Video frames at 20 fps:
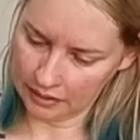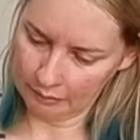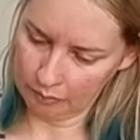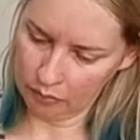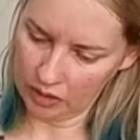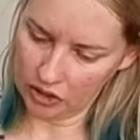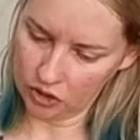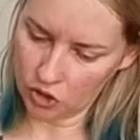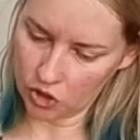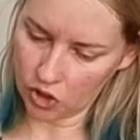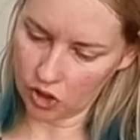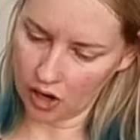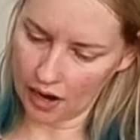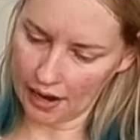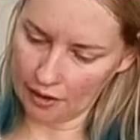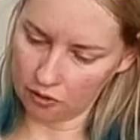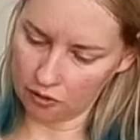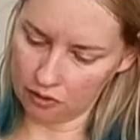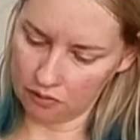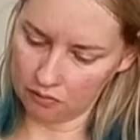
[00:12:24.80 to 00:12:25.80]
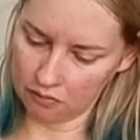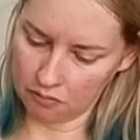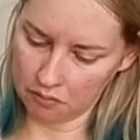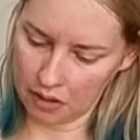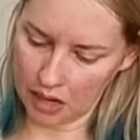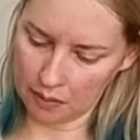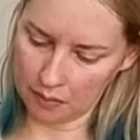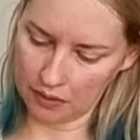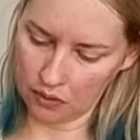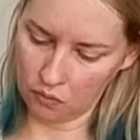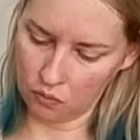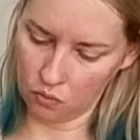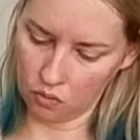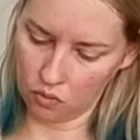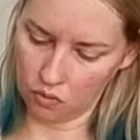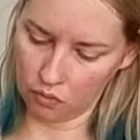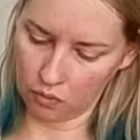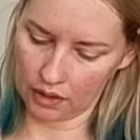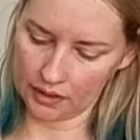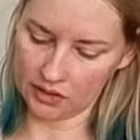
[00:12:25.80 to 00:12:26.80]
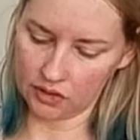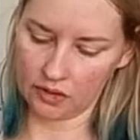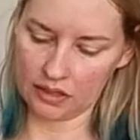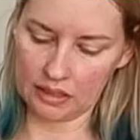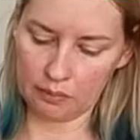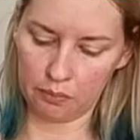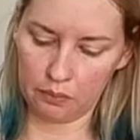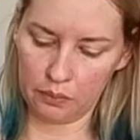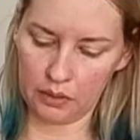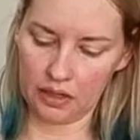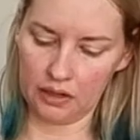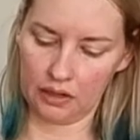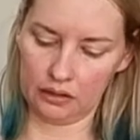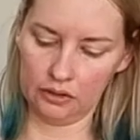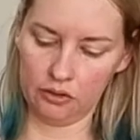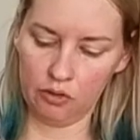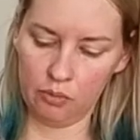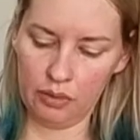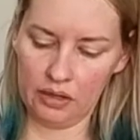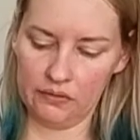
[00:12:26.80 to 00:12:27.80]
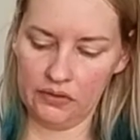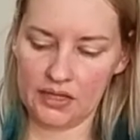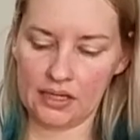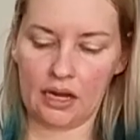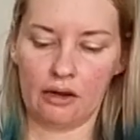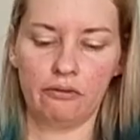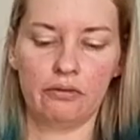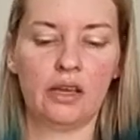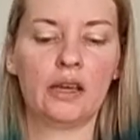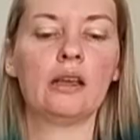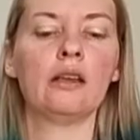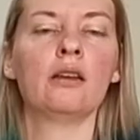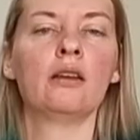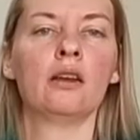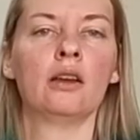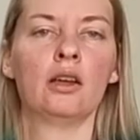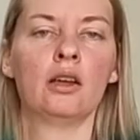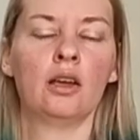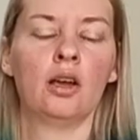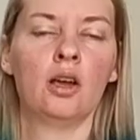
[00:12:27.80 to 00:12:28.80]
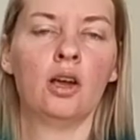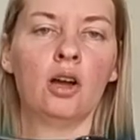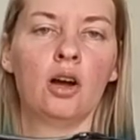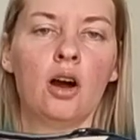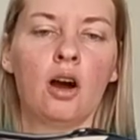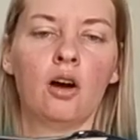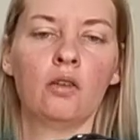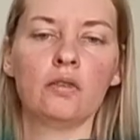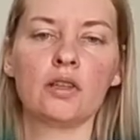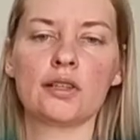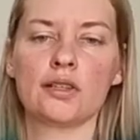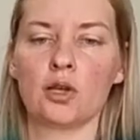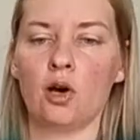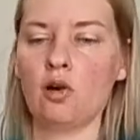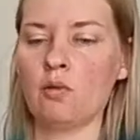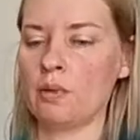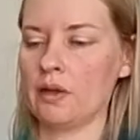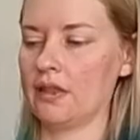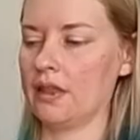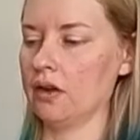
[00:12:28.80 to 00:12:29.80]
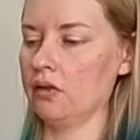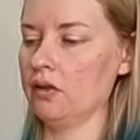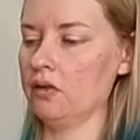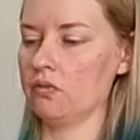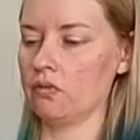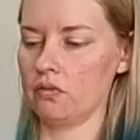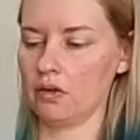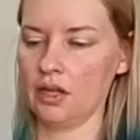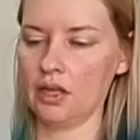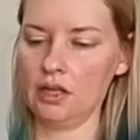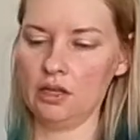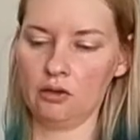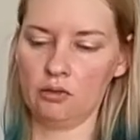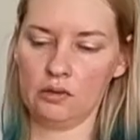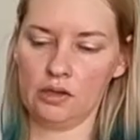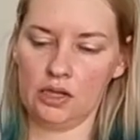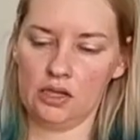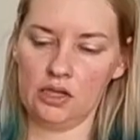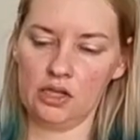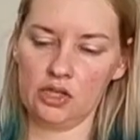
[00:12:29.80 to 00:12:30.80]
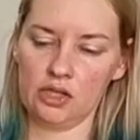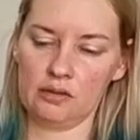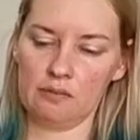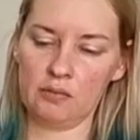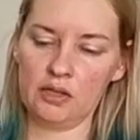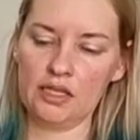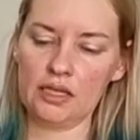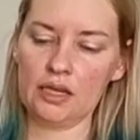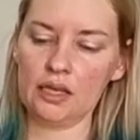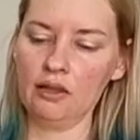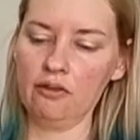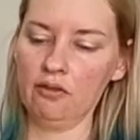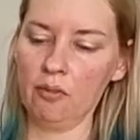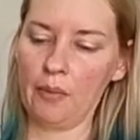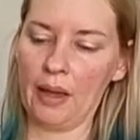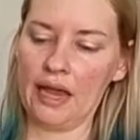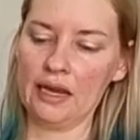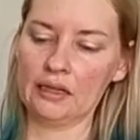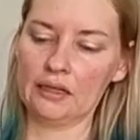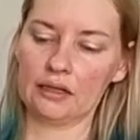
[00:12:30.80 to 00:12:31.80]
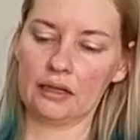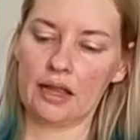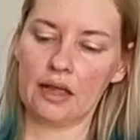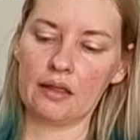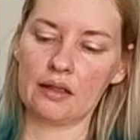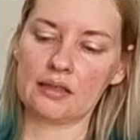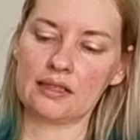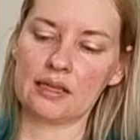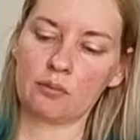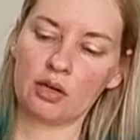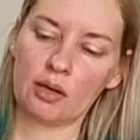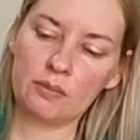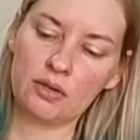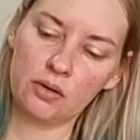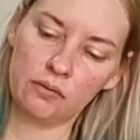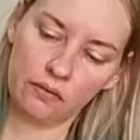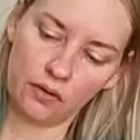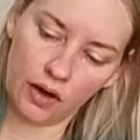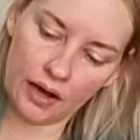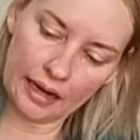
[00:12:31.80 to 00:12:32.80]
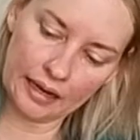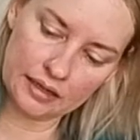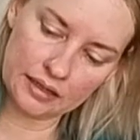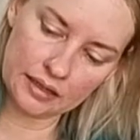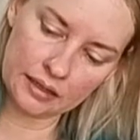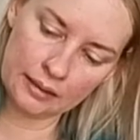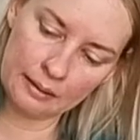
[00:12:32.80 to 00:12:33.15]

been tried on, maybe worn once. Oh, there's a little bit of scuffing on the sole, but they're in really good condition, particularly for patent leather. Sometimes you find,